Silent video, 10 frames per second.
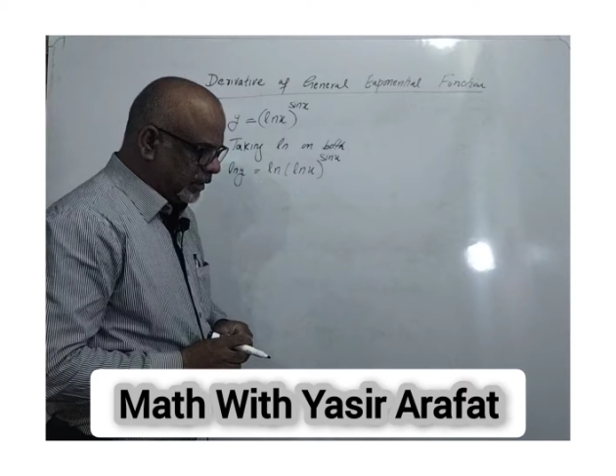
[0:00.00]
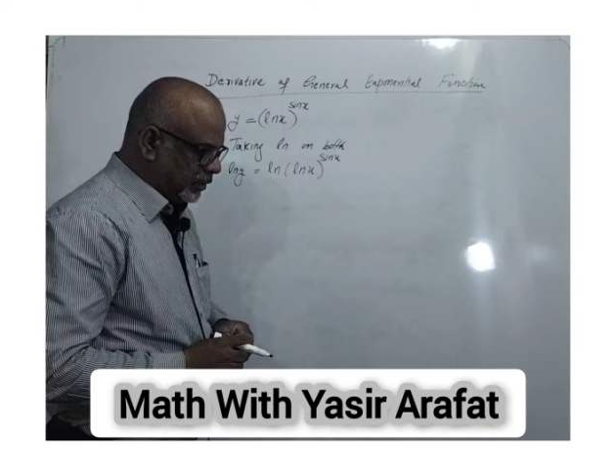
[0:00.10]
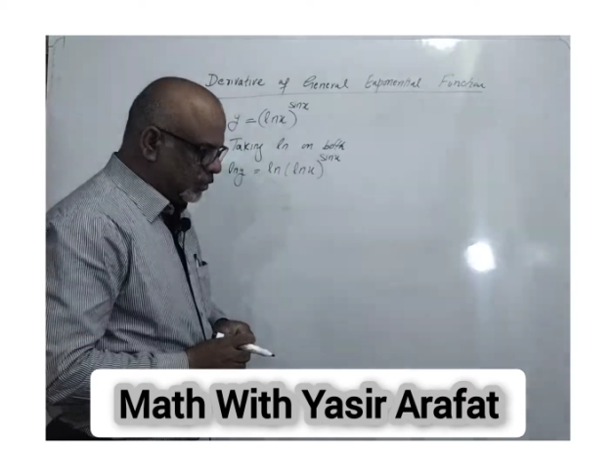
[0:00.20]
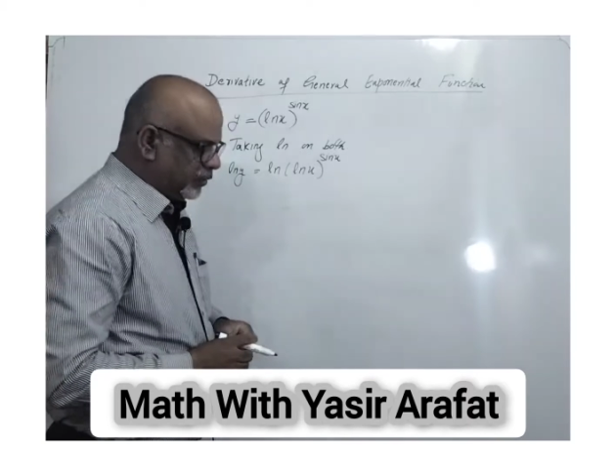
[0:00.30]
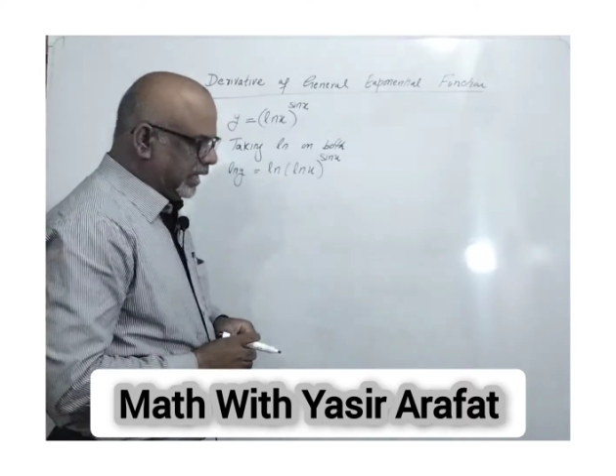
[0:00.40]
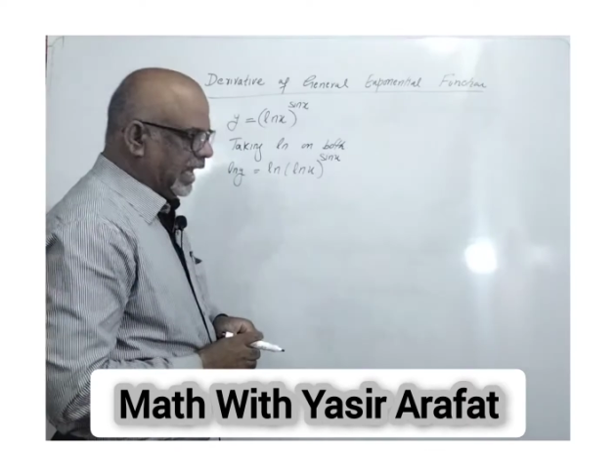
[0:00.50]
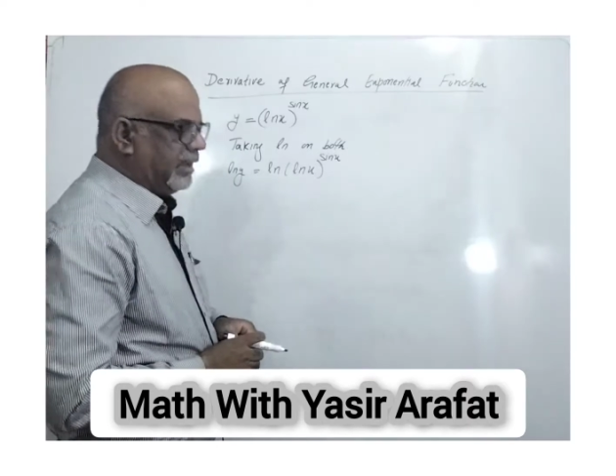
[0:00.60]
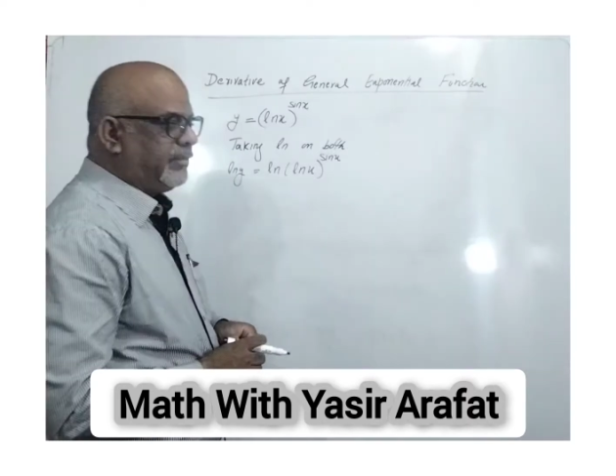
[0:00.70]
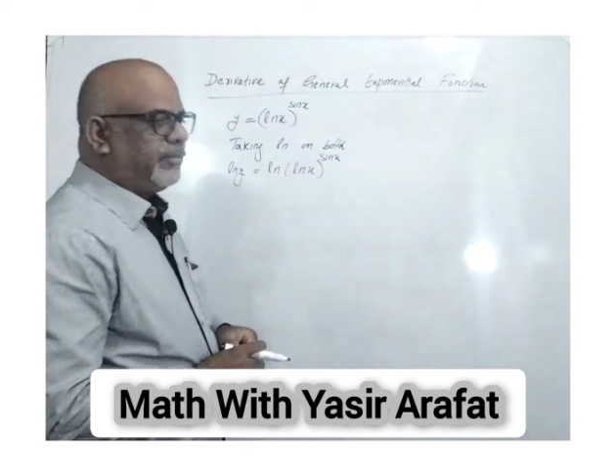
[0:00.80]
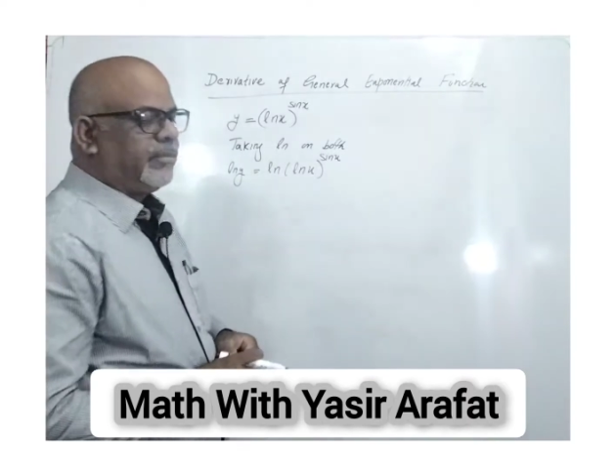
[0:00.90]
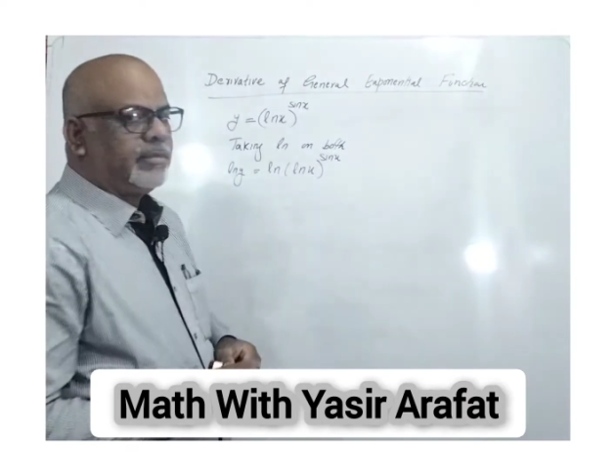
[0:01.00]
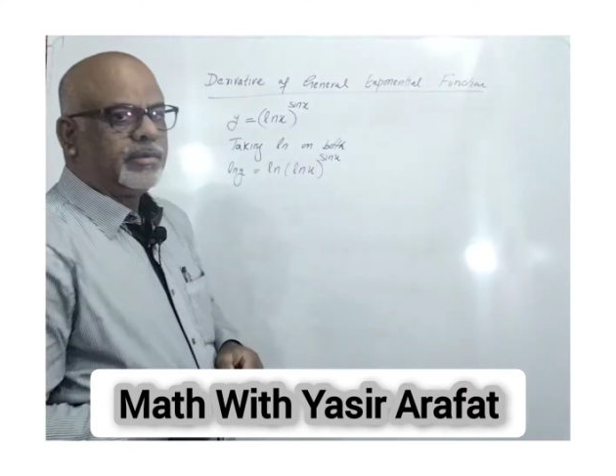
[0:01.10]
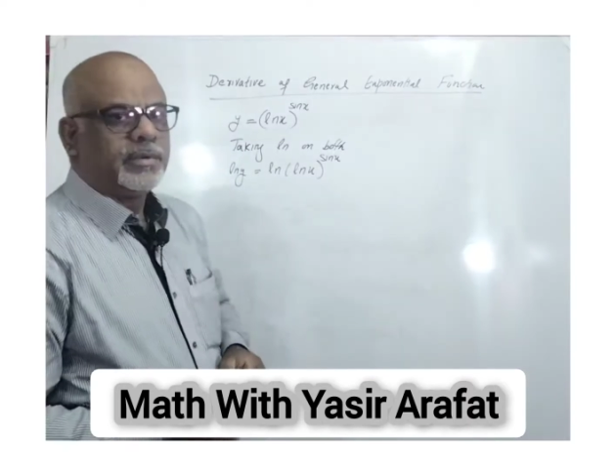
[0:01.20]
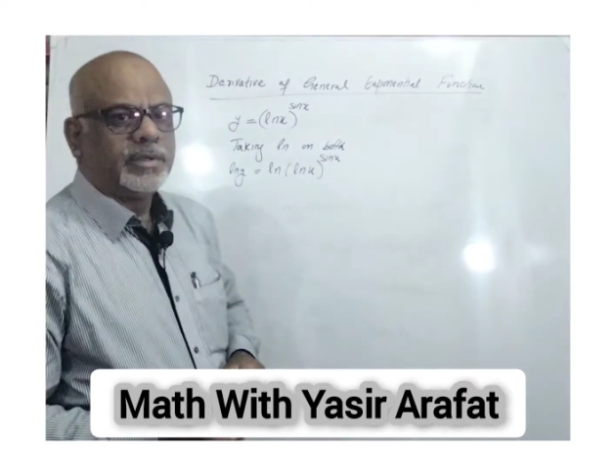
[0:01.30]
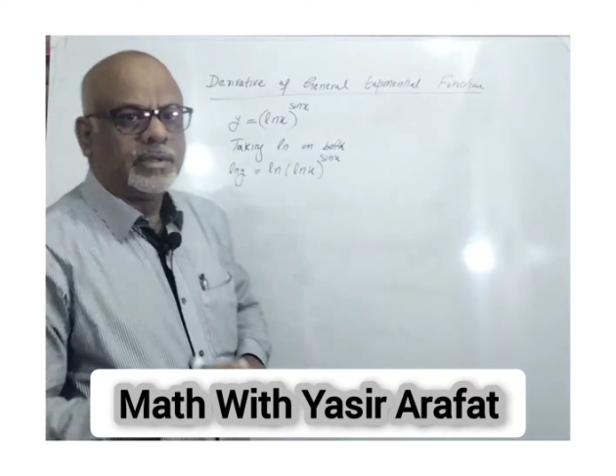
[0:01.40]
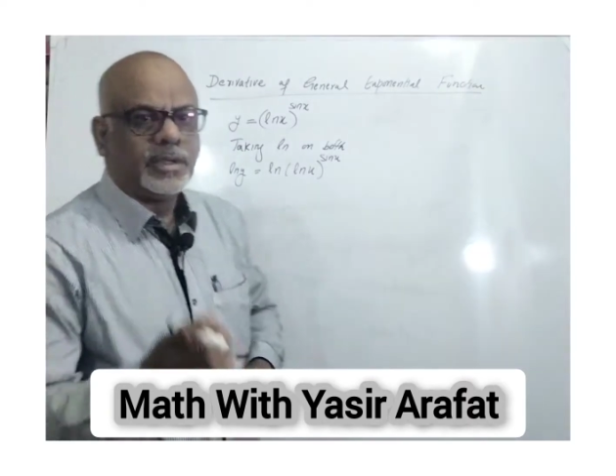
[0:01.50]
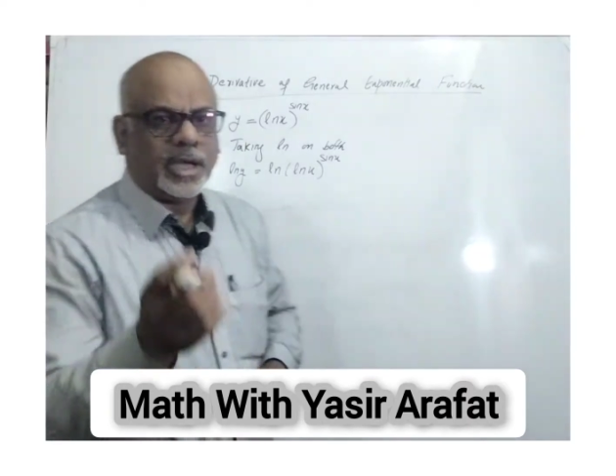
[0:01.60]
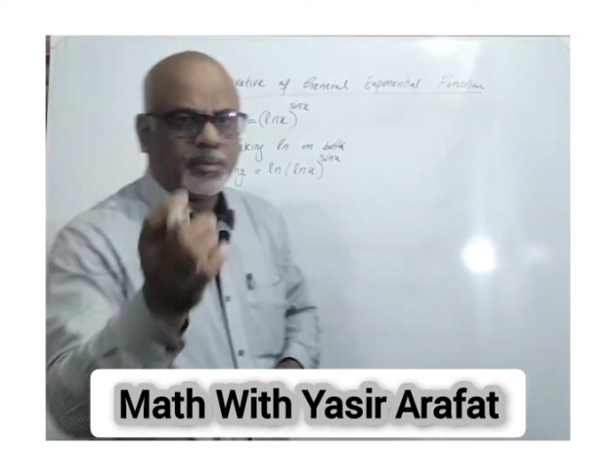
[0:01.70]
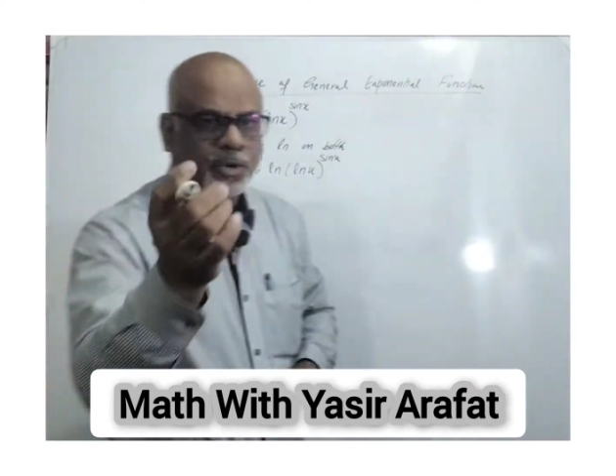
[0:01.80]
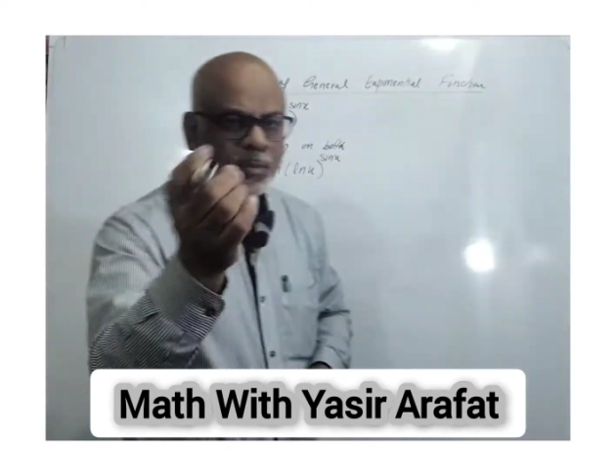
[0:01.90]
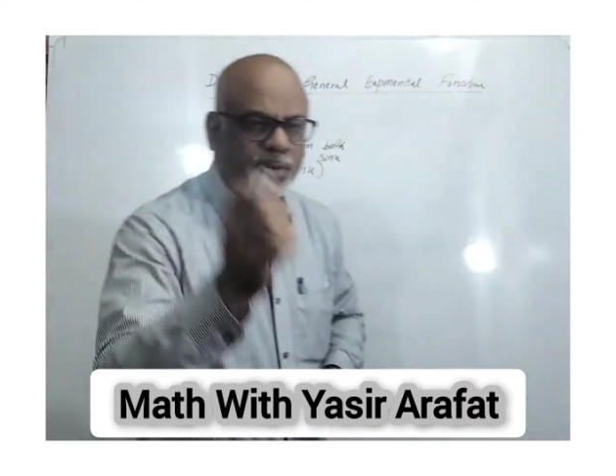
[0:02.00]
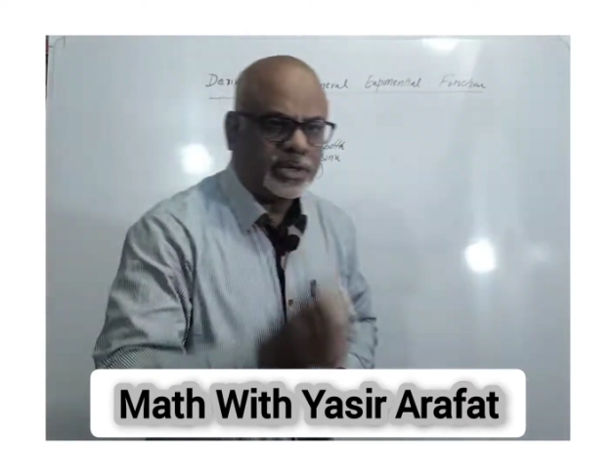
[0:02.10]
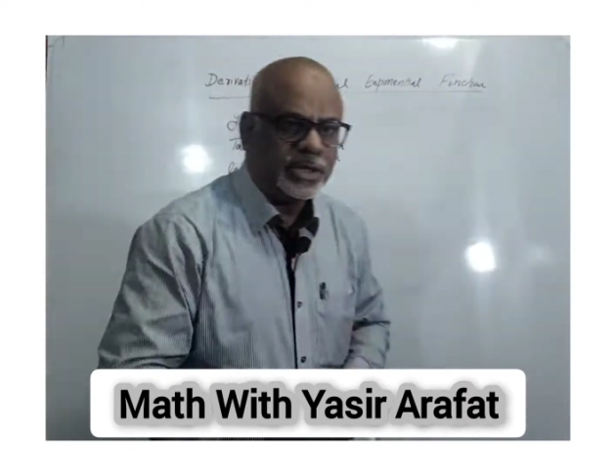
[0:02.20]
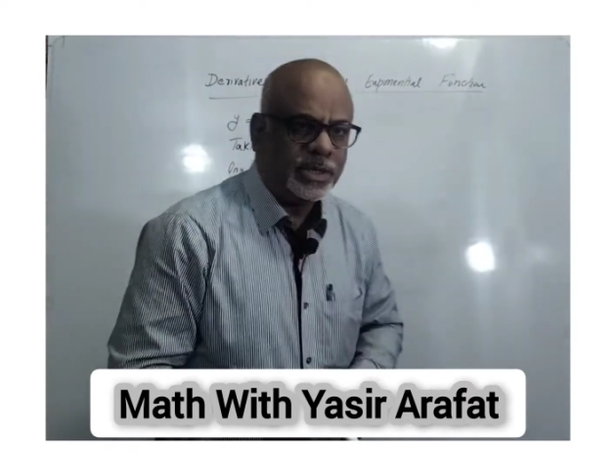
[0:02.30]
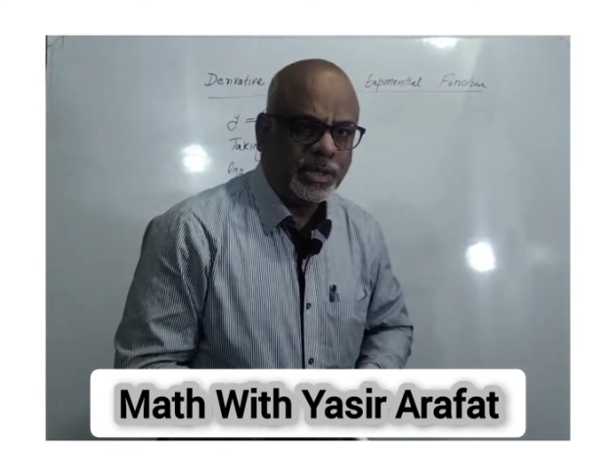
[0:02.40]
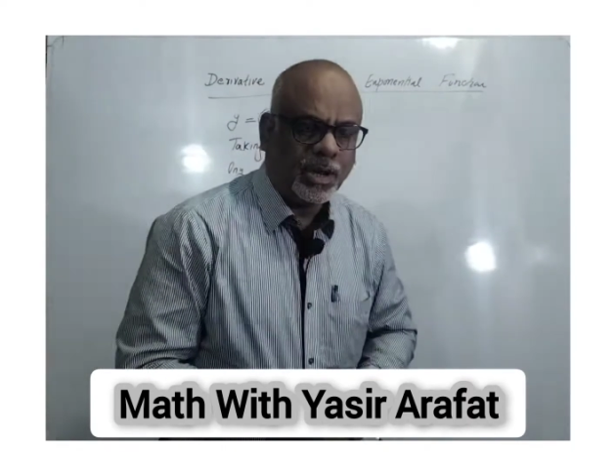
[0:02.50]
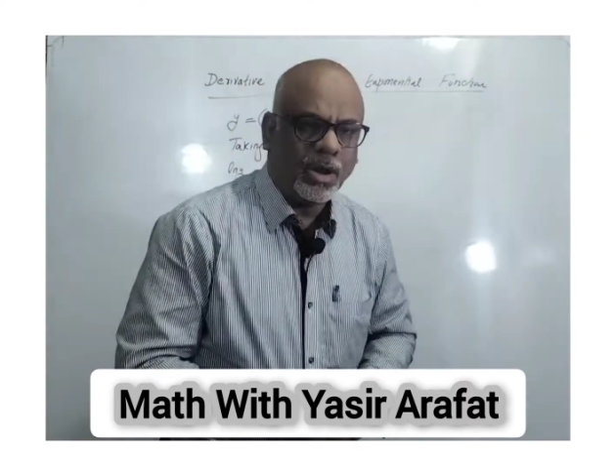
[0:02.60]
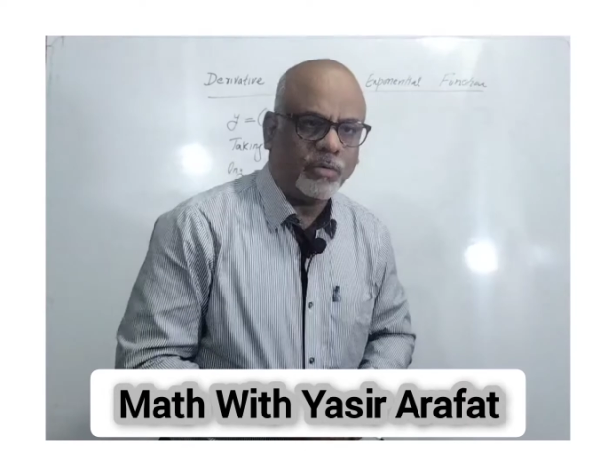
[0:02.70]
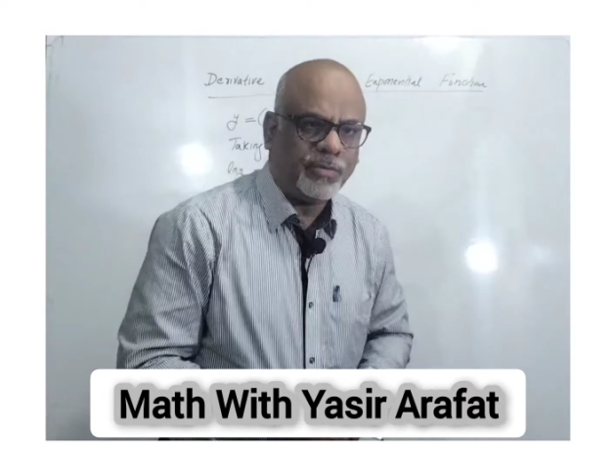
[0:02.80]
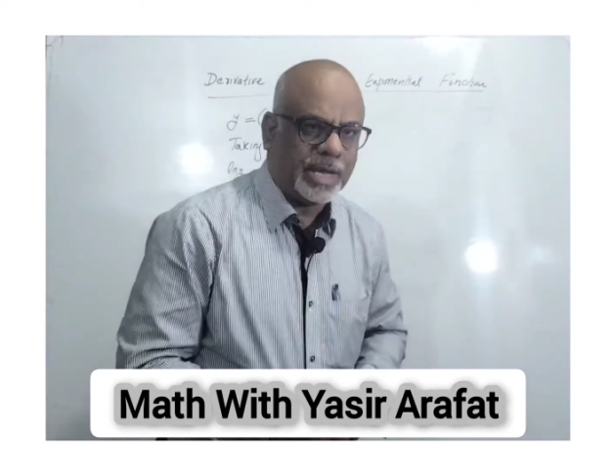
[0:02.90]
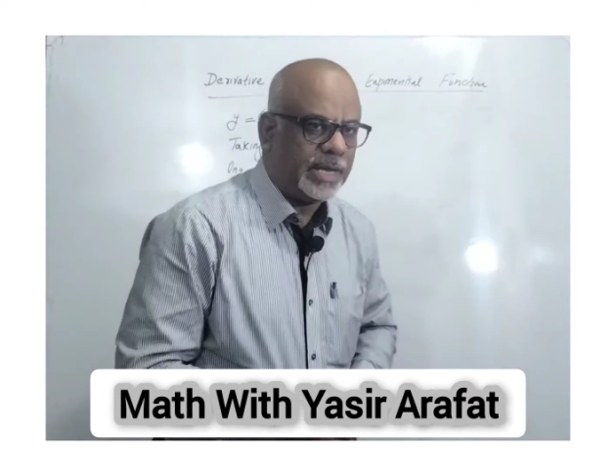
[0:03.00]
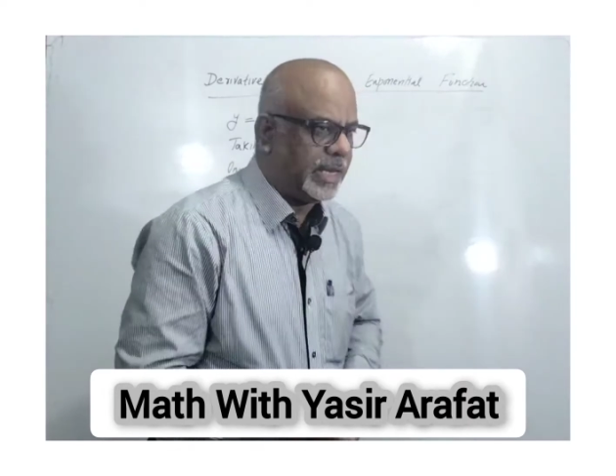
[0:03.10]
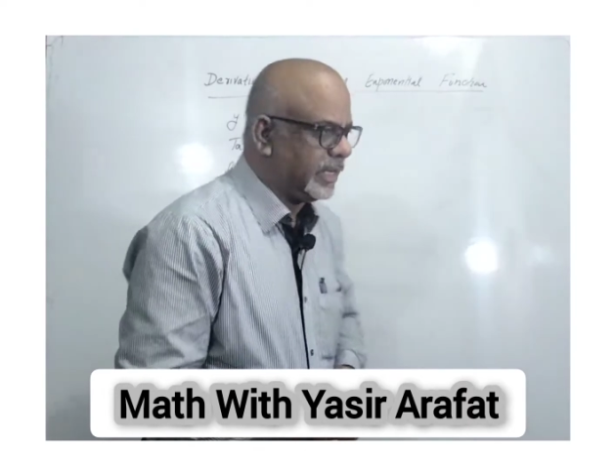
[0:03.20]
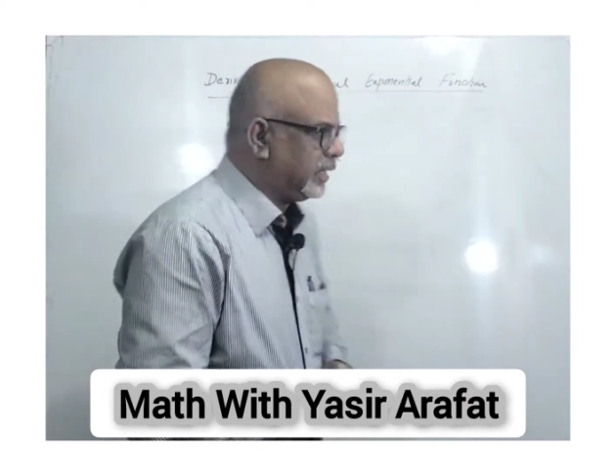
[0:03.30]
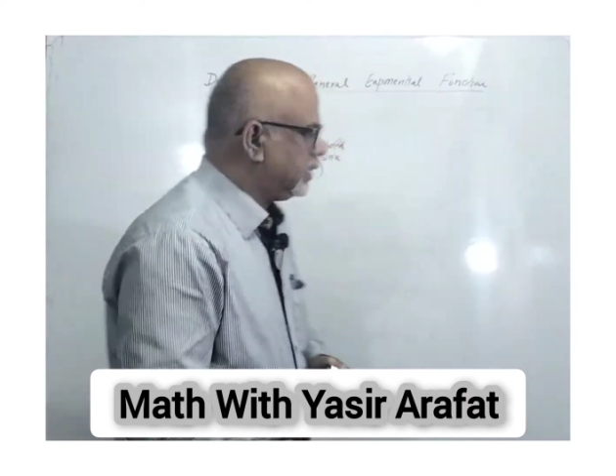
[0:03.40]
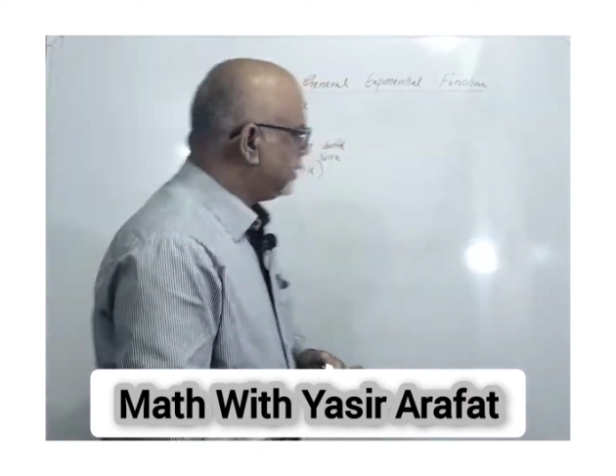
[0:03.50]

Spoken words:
So we have a property of ln